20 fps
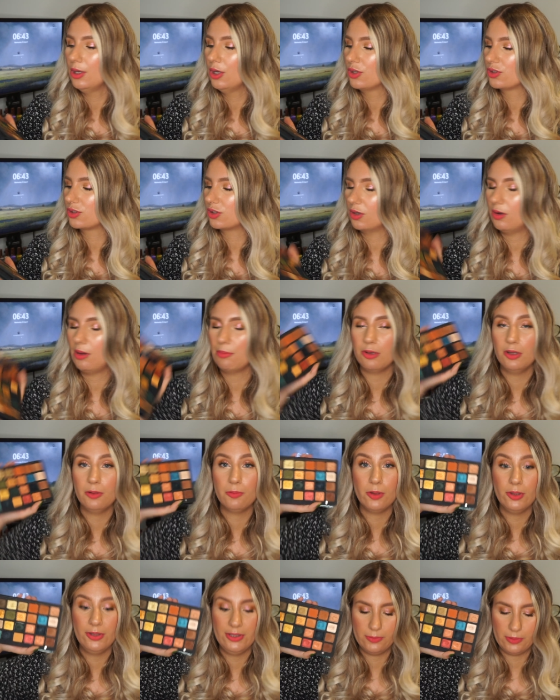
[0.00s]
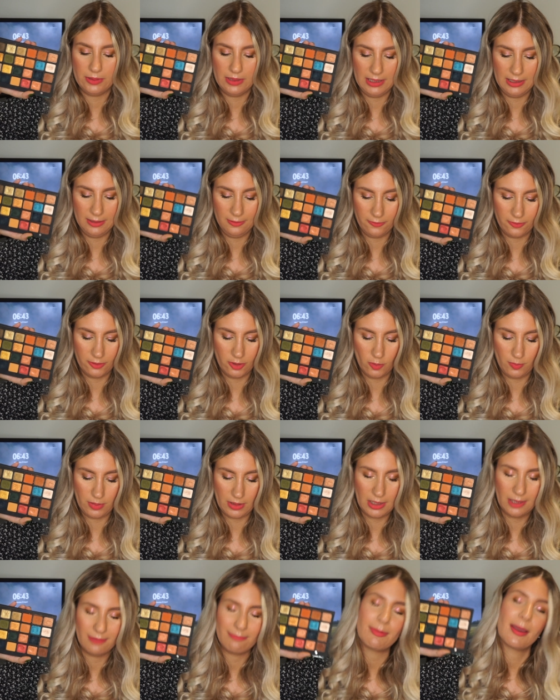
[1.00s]
So I'm going to roll this one in for No
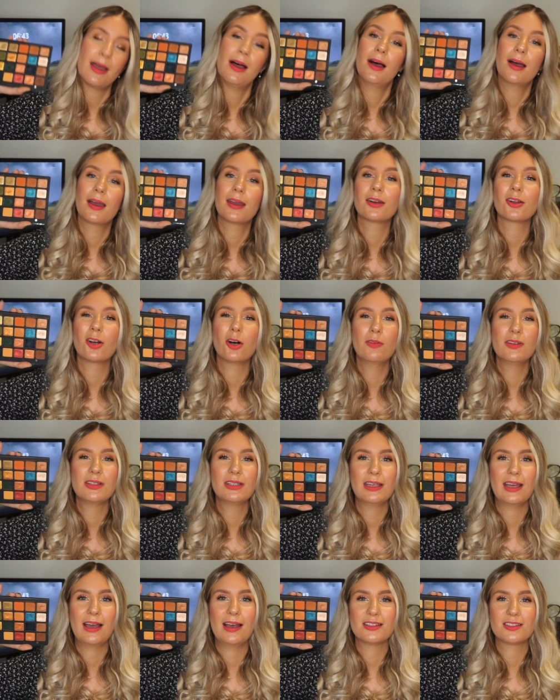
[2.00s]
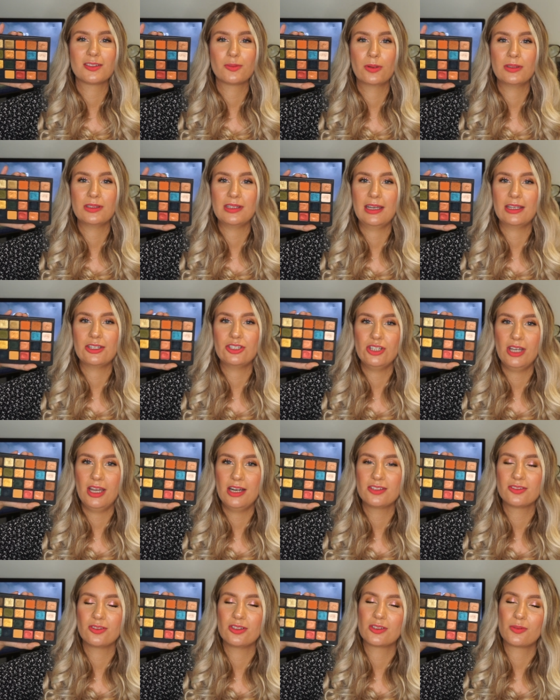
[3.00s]
Pan Left Behind. Obviously, it has 28
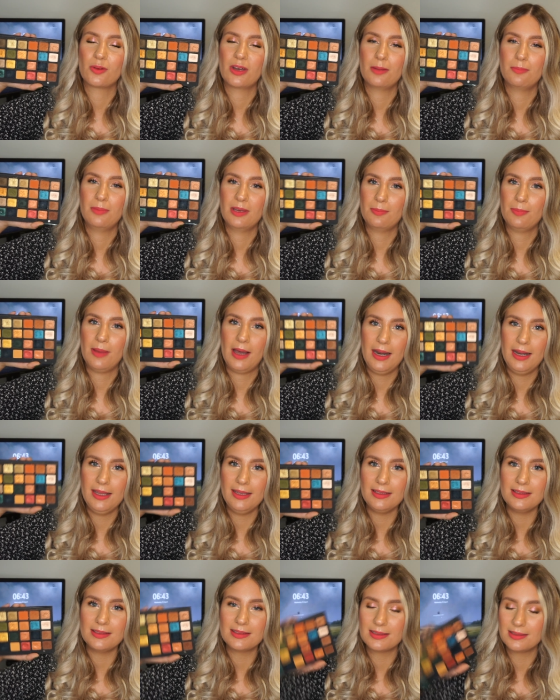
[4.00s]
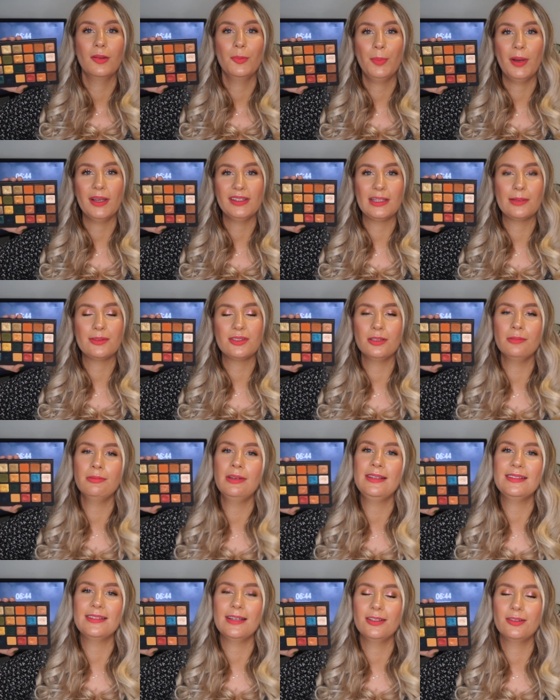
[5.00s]
shades, so it's quite a big palette. But I'm still really
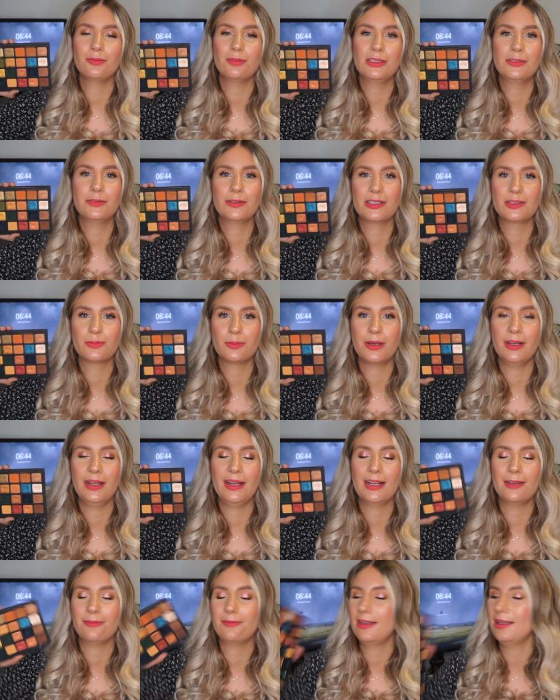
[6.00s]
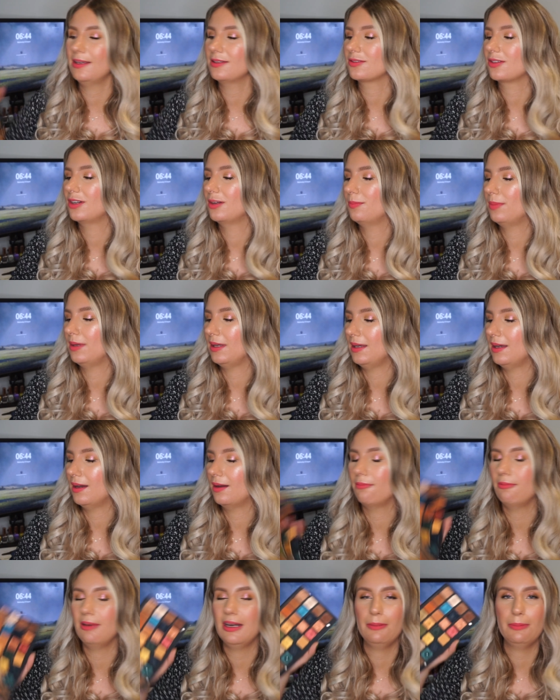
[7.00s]
excited to reach for this one, and I think it's going to be a
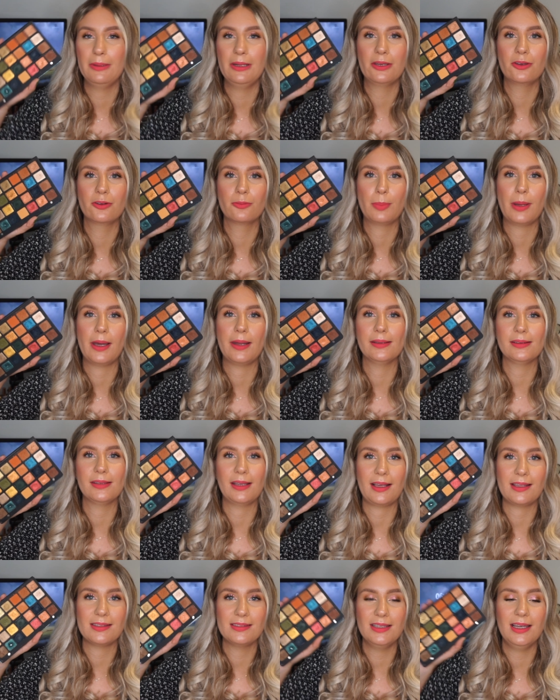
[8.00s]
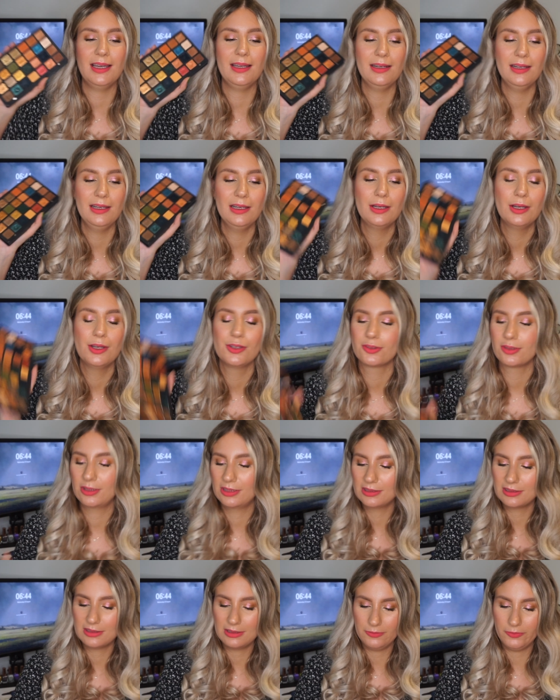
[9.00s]
really, really good palette, like I said. So this
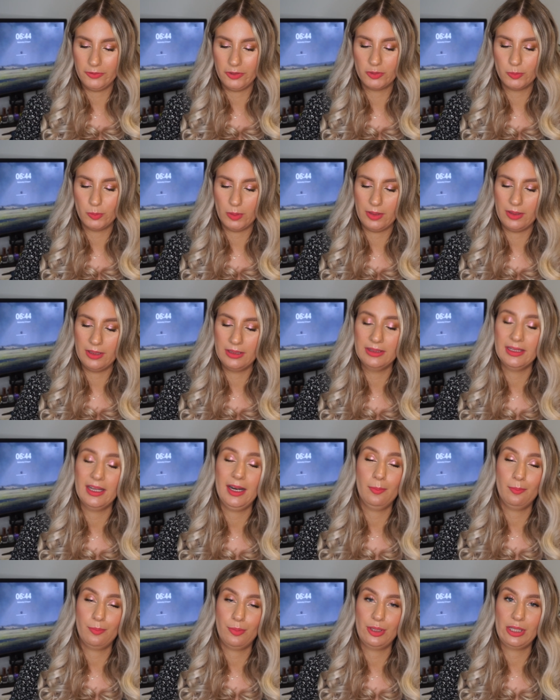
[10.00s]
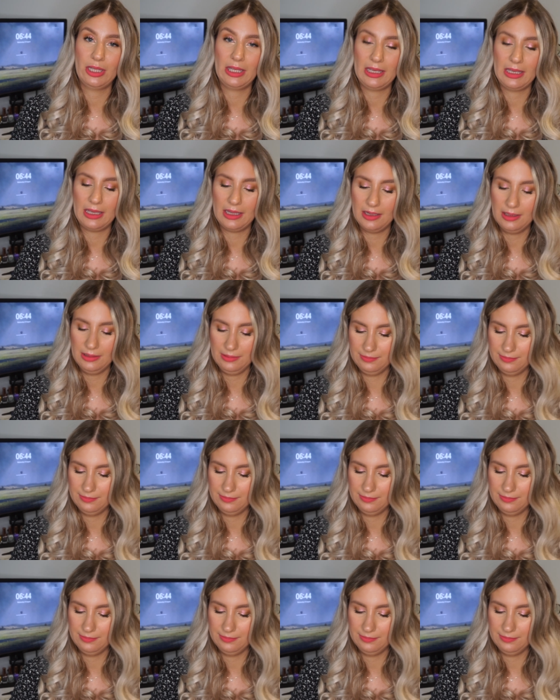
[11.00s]
is the first one that I'm bringing in.